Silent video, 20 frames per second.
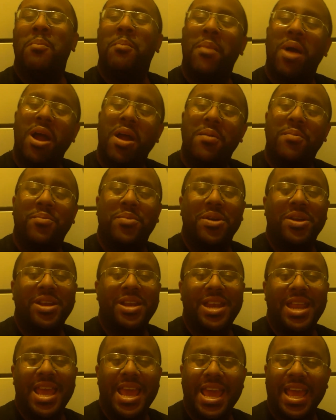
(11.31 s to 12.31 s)
Mark
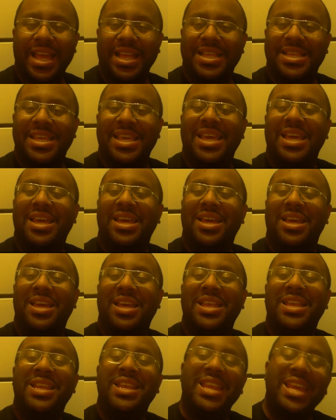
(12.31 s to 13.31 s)
Burnett
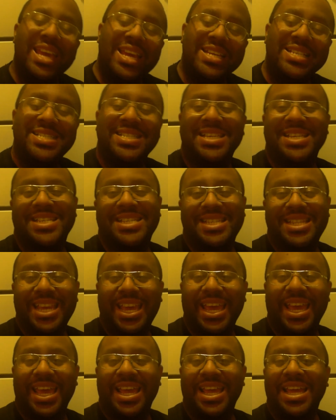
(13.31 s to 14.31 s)
needs to
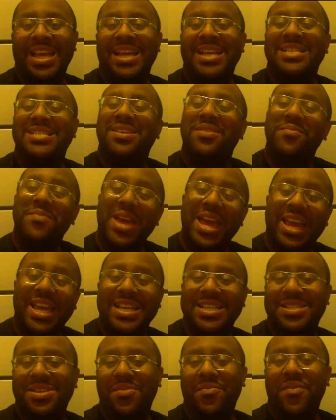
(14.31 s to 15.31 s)
stick to make
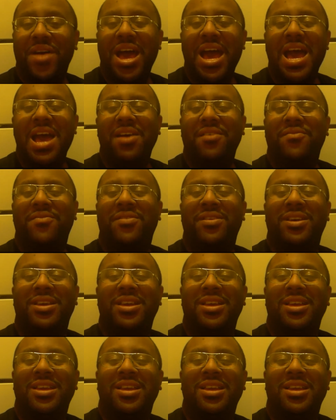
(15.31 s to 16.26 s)
a survivor.